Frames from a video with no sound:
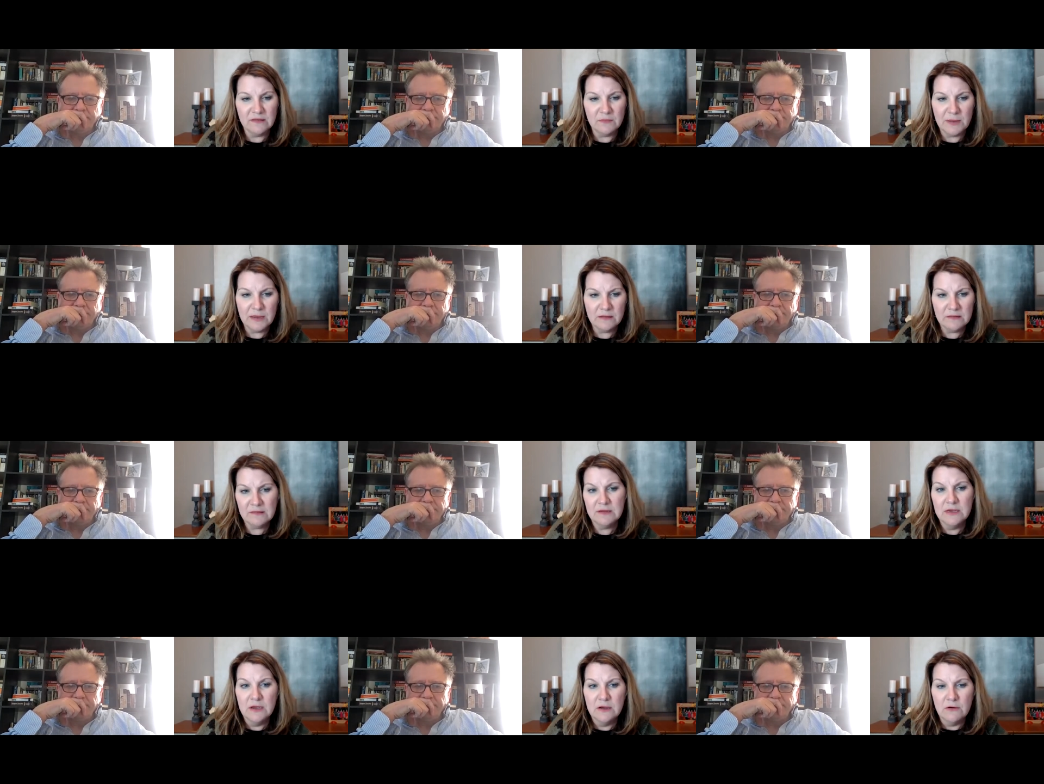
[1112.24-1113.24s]
Speaker 1: in demand
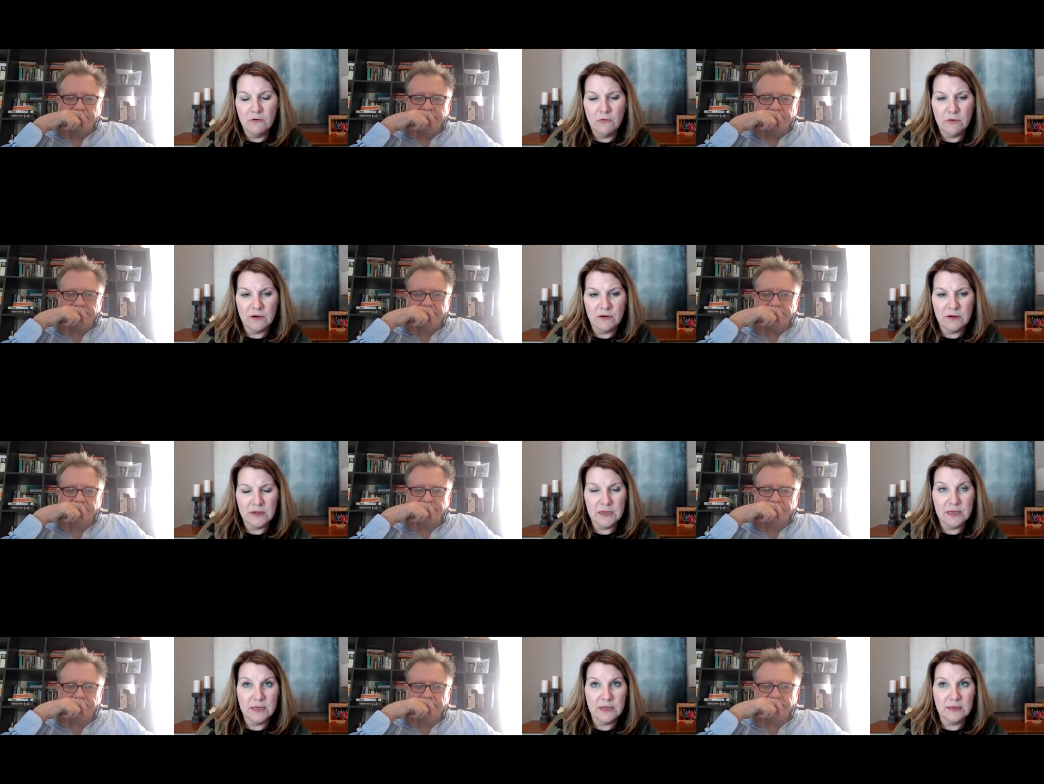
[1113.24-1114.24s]
or
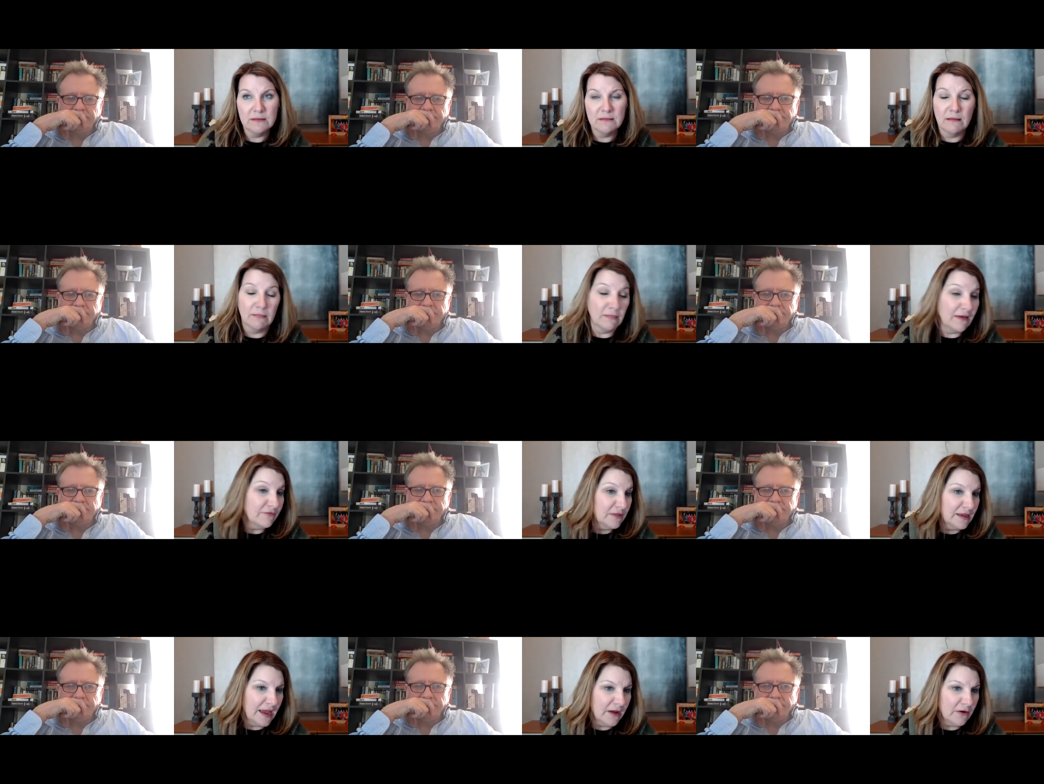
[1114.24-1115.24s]
a
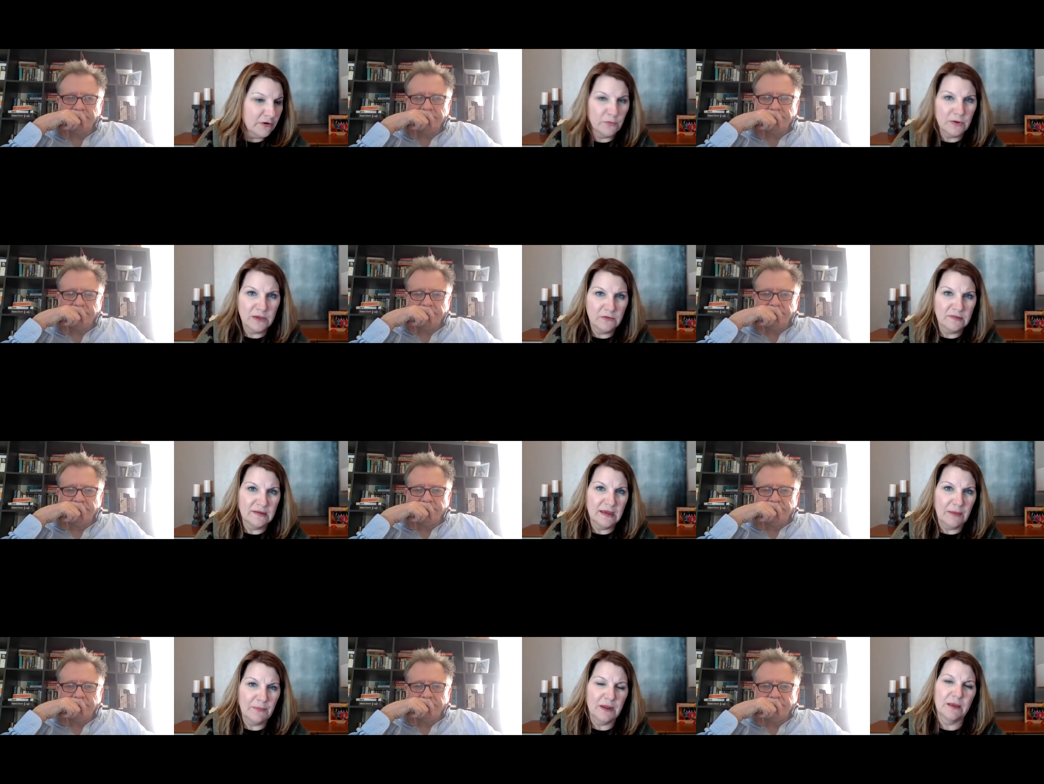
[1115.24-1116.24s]
leveling out? Or what do you see
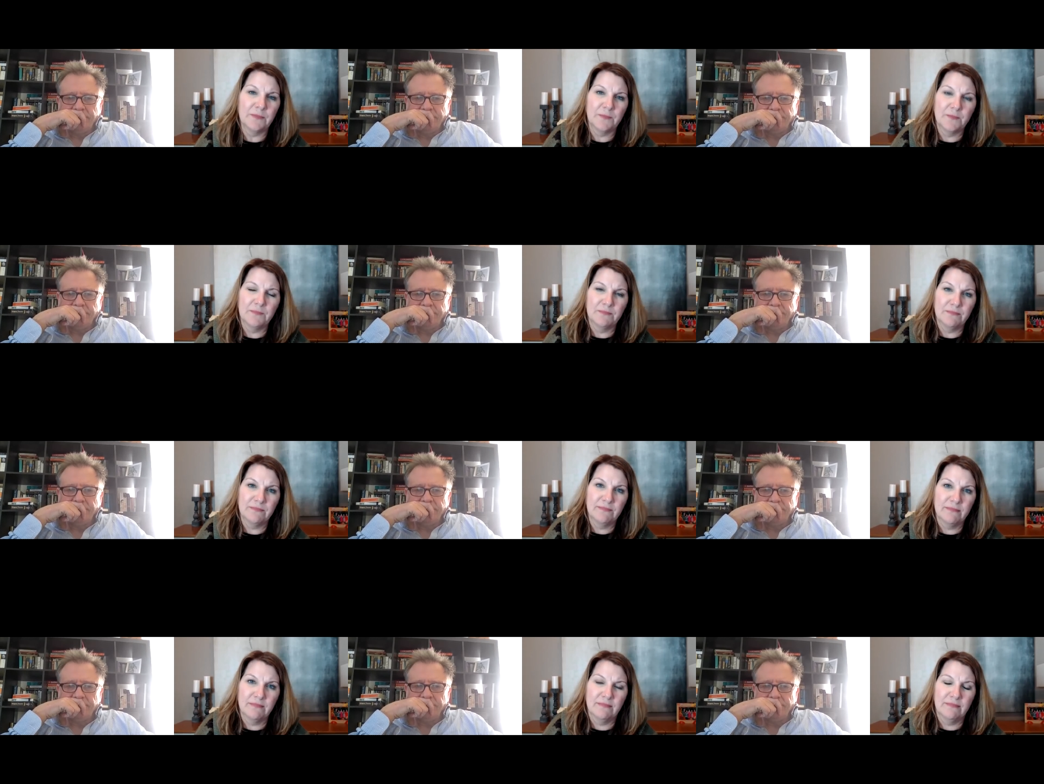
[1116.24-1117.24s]
happening?
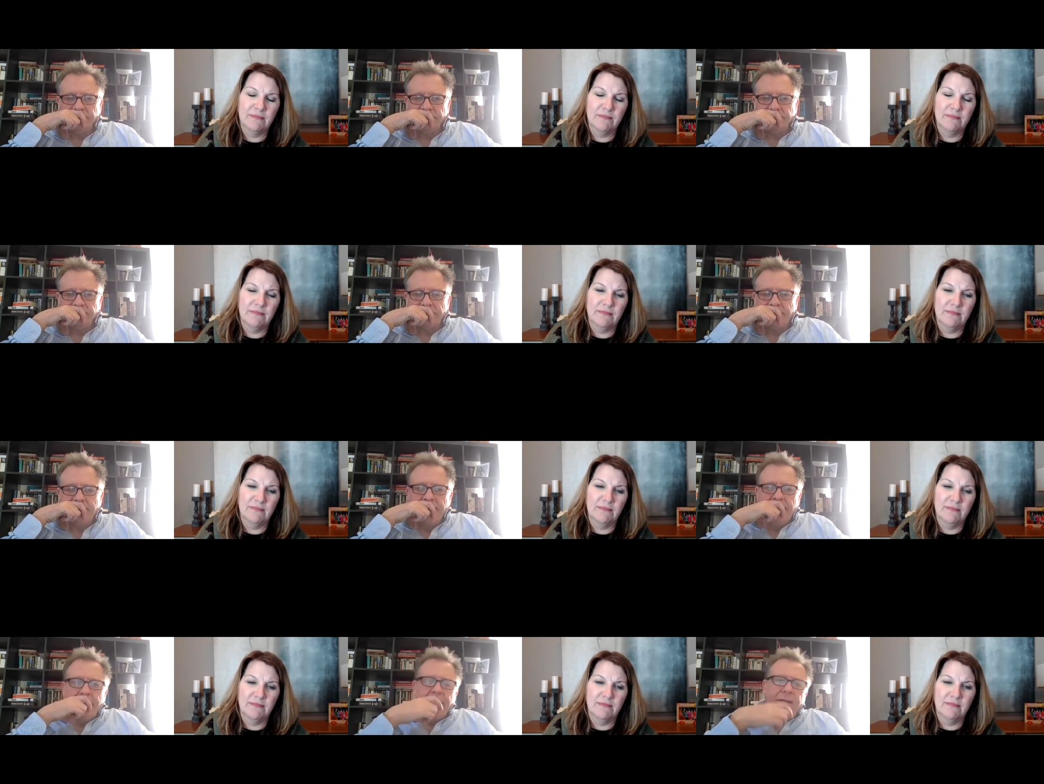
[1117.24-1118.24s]

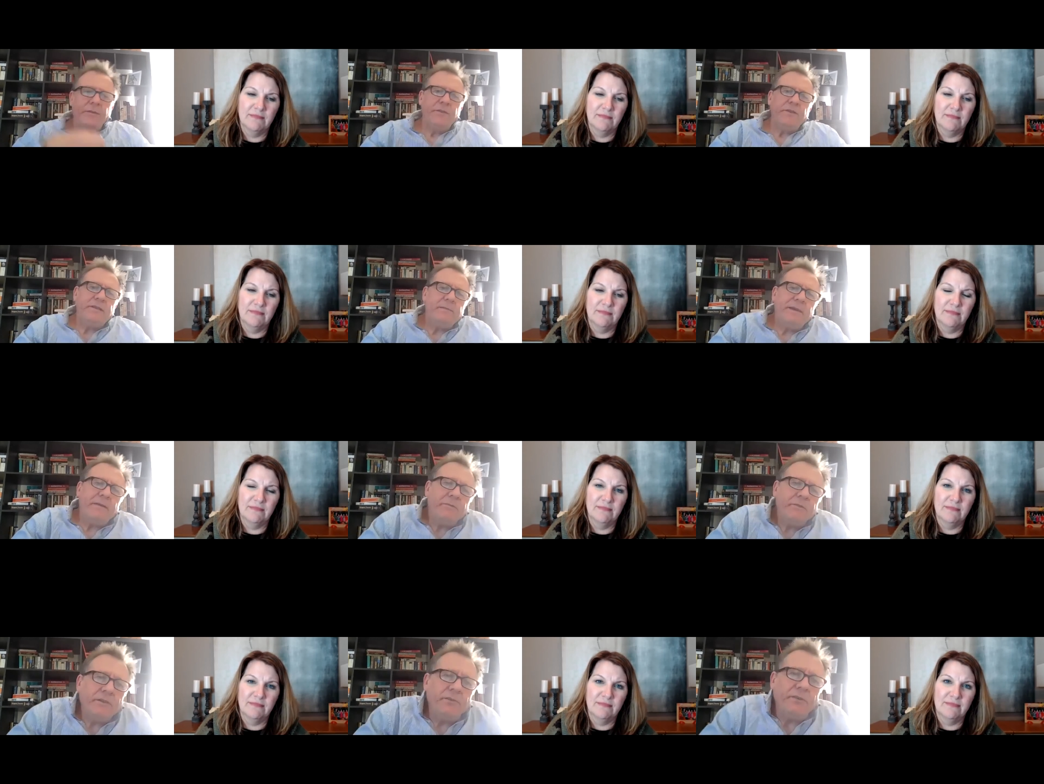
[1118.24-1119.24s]
I
Speaker 2: don't think demand will
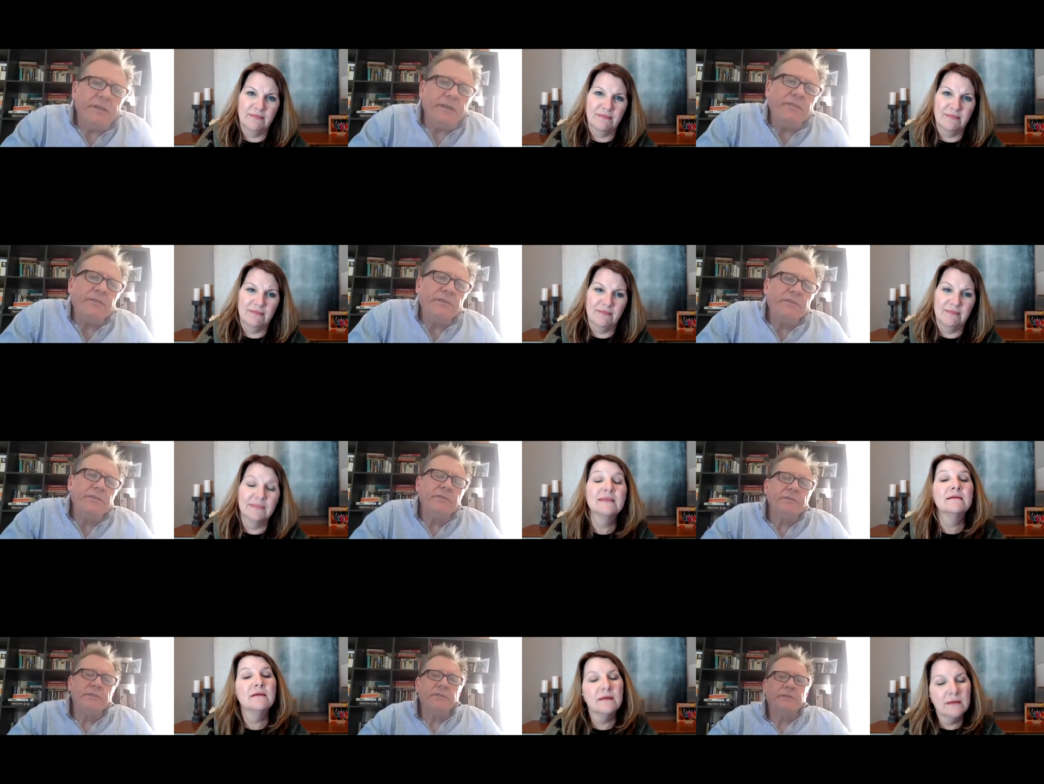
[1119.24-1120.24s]
decrease.
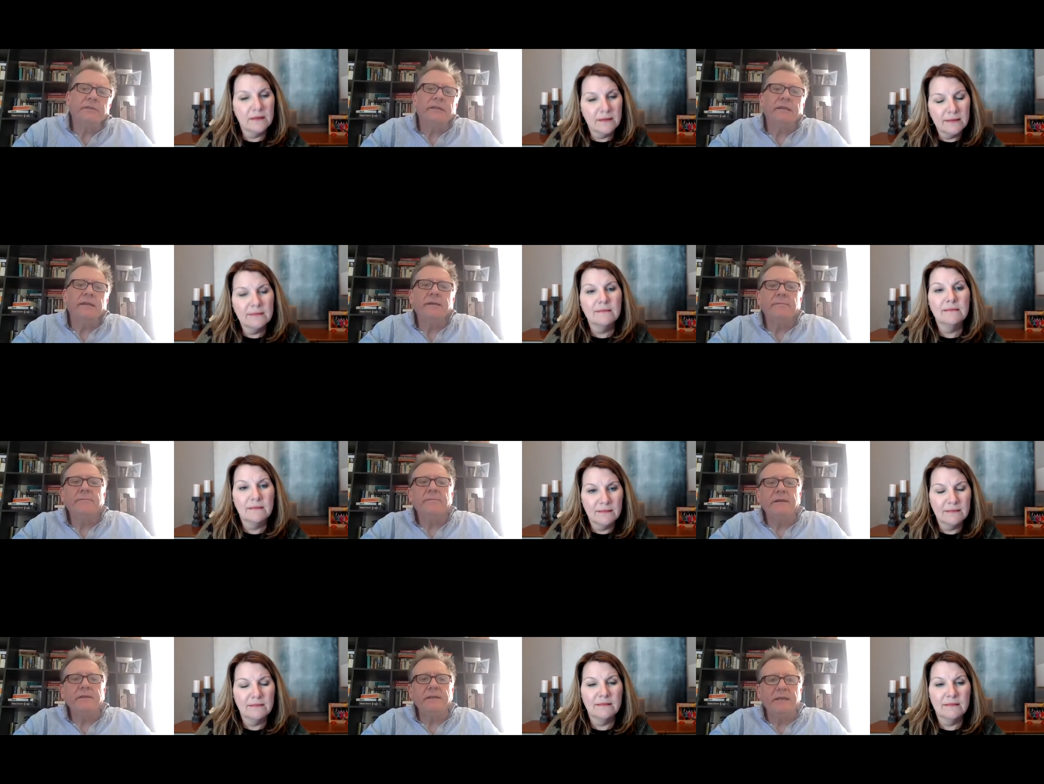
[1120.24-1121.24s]
Um, I
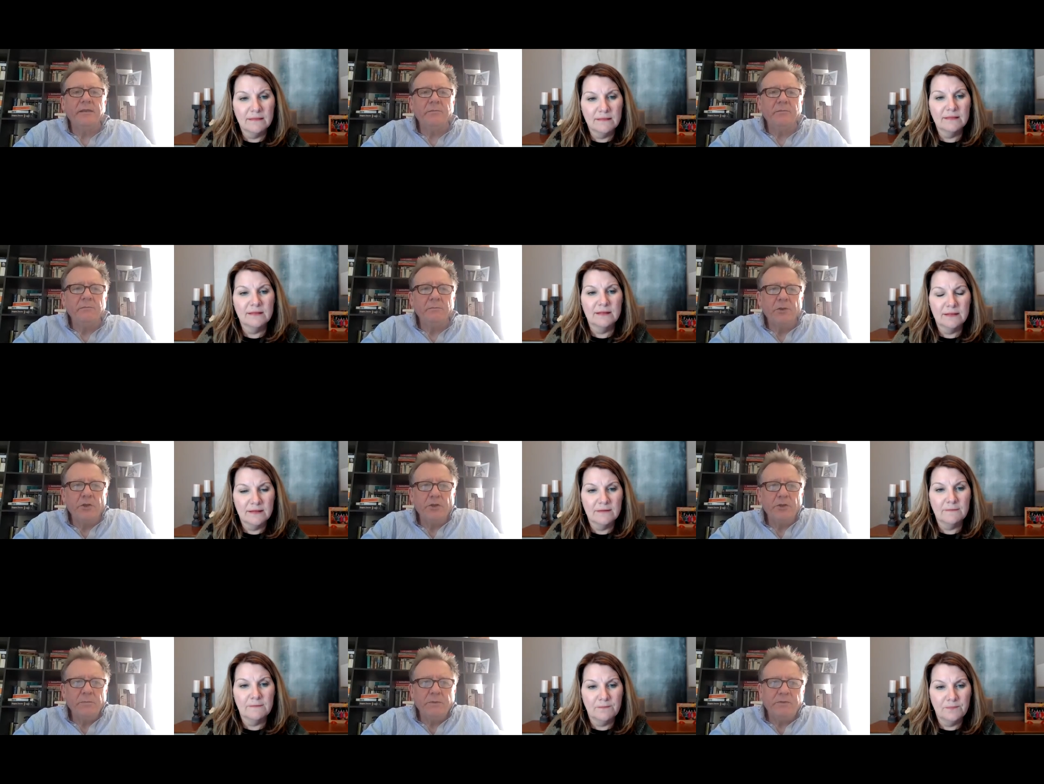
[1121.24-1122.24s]
think it could
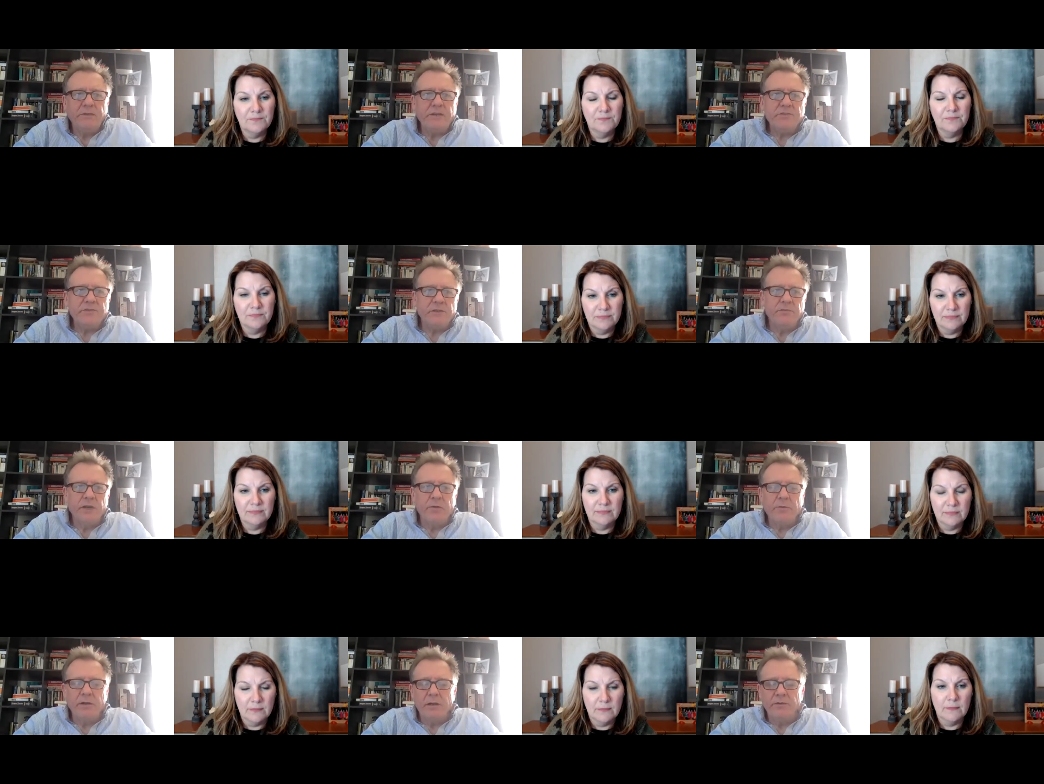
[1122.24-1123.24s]
potentially grow a
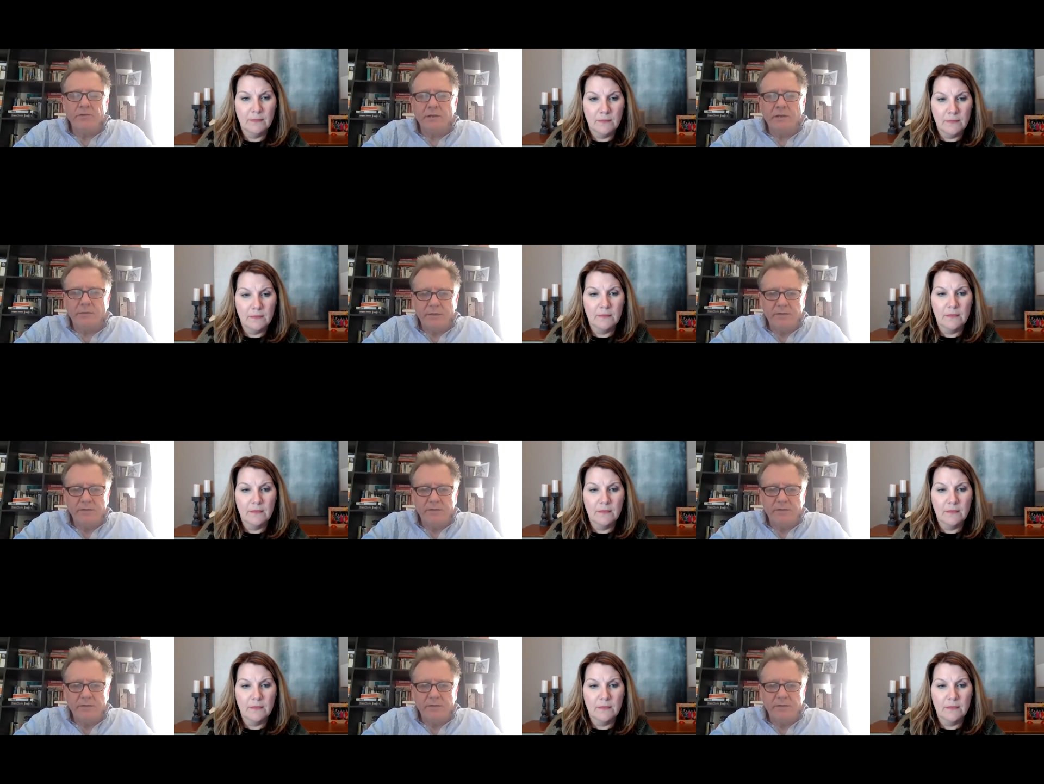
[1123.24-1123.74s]
lot slower.